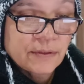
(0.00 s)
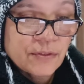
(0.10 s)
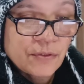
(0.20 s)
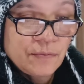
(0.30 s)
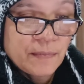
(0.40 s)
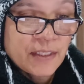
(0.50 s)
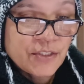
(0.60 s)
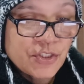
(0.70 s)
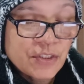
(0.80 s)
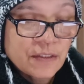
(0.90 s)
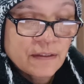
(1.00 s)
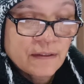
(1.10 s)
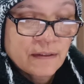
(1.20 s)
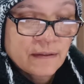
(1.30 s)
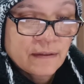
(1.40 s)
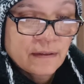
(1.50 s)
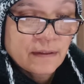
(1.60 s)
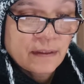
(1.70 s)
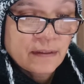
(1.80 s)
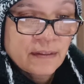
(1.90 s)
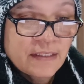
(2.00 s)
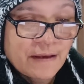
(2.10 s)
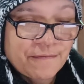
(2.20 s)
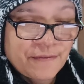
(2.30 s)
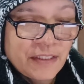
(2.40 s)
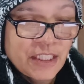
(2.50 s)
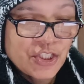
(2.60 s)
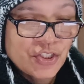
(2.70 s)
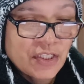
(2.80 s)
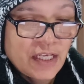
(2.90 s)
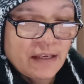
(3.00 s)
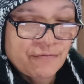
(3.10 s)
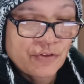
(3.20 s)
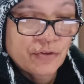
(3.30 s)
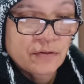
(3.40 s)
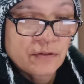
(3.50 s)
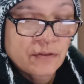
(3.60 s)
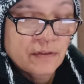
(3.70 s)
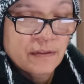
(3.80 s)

too much definition if you're